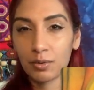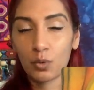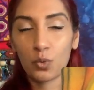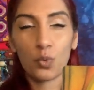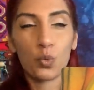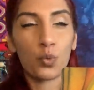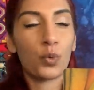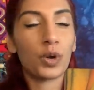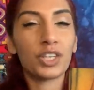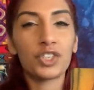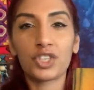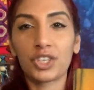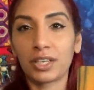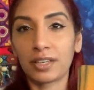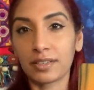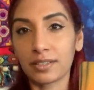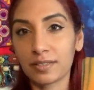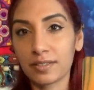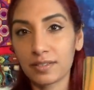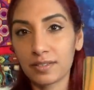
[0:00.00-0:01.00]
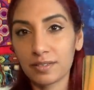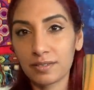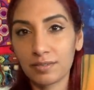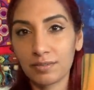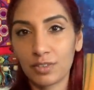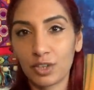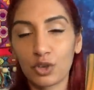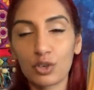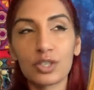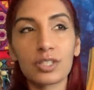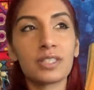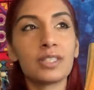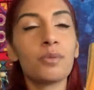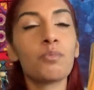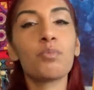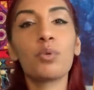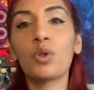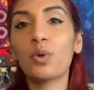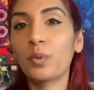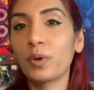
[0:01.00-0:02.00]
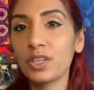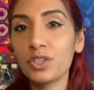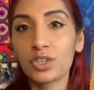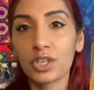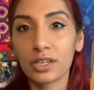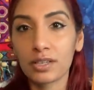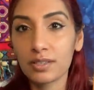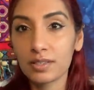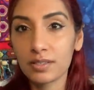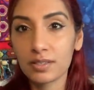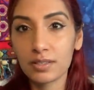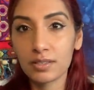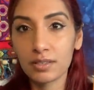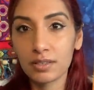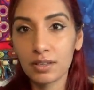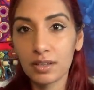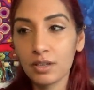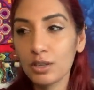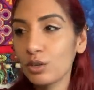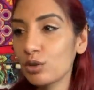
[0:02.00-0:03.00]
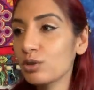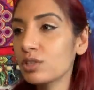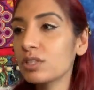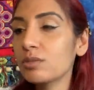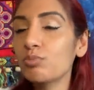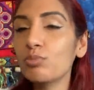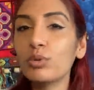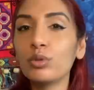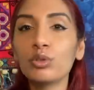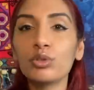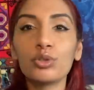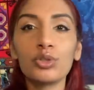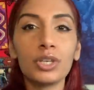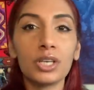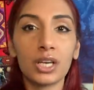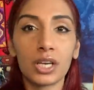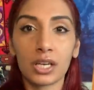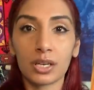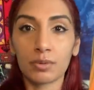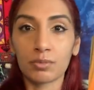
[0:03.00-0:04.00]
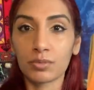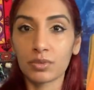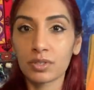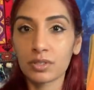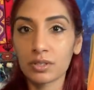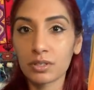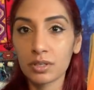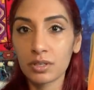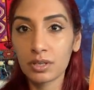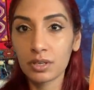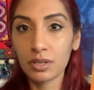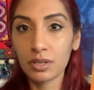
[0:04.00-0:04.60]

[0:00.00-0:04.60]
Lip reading: wishes, your simple wishes, your simple dreams.